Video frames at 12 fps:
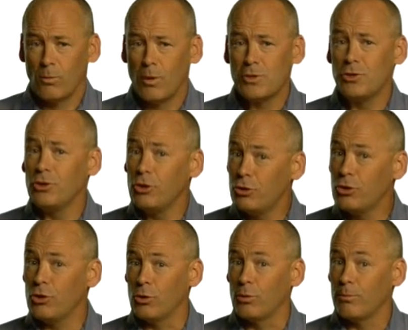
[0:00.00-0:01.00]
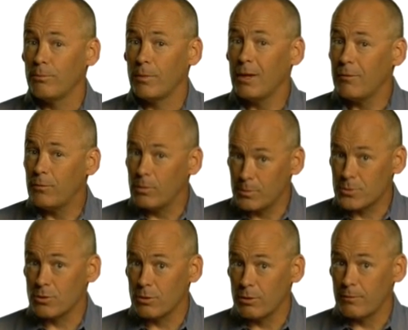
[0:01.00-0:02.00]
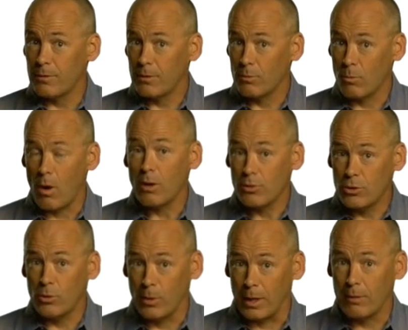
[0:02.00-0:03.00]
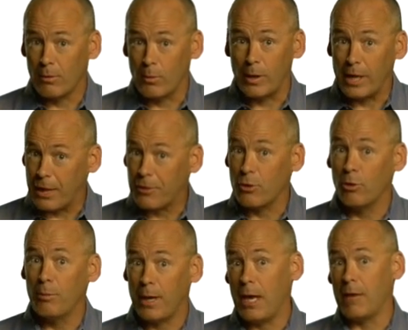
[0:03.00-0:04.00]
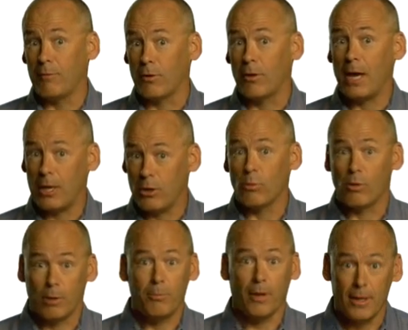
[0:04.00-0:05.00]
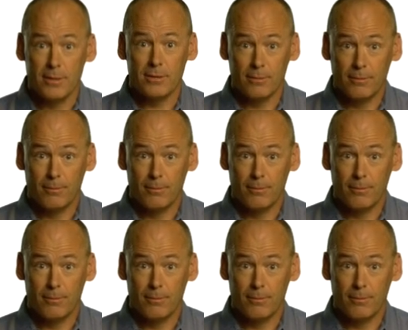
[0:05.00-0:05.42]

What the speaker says: What should you do if you observe wrongdoing or unethical behavior at your workplace?